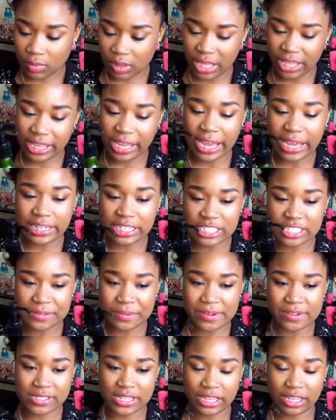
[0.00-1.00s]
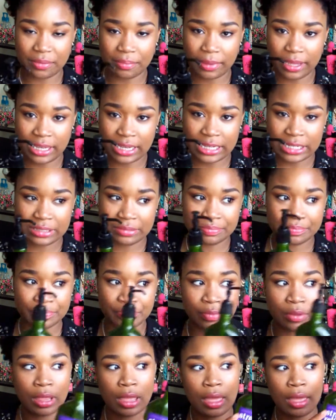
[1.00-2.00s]
it kind of smells like a man,
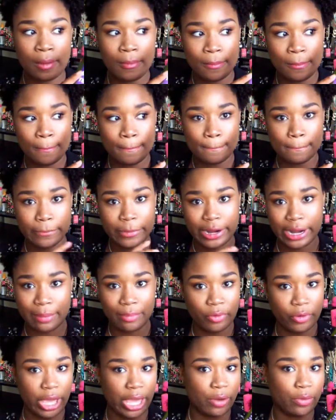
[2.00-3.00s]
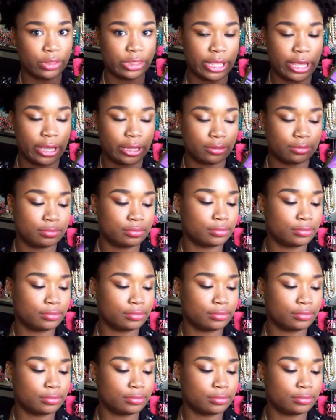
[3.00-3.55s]
but I'm okay with that.